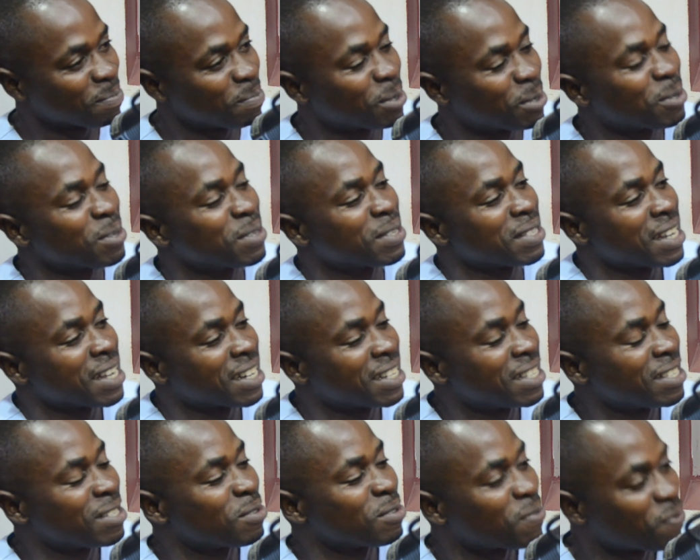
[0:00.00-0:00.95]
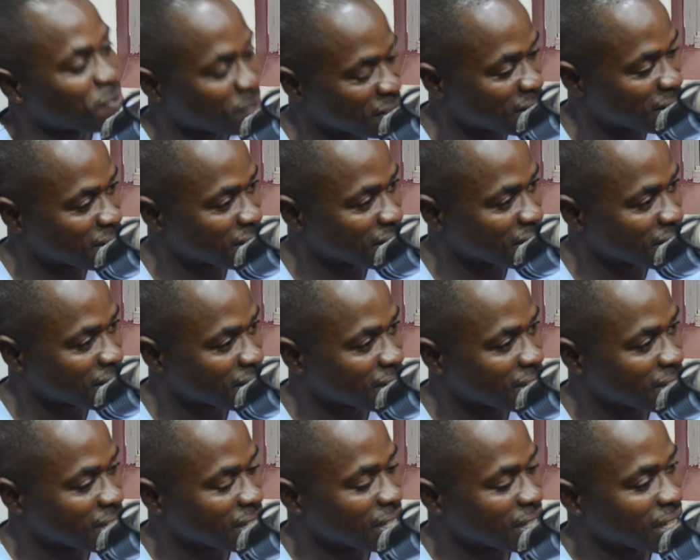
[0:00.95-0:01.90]
Because that is your friend
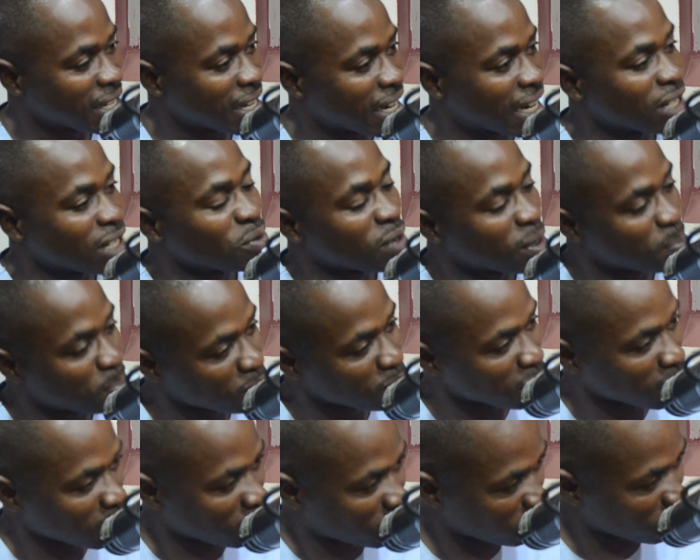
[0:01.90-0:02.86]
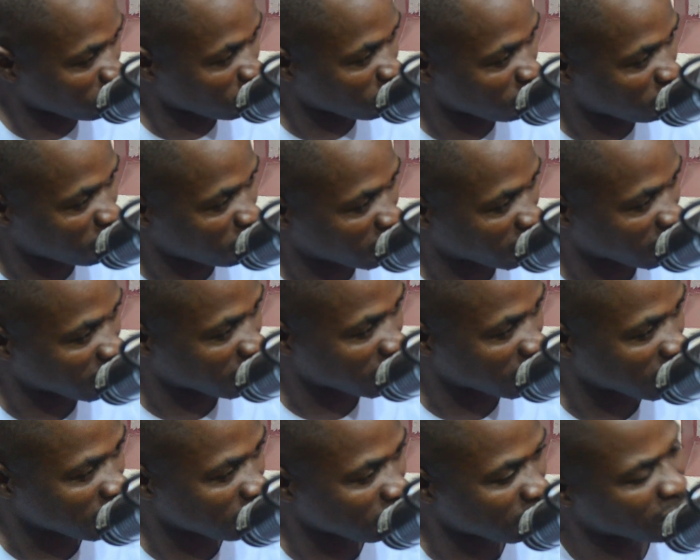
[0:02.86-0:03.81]
and you are pulling from your
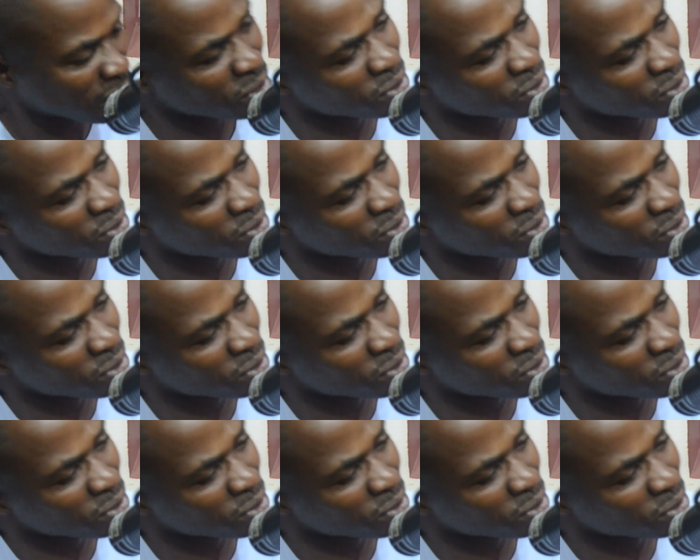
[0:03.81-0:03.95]
pocket, but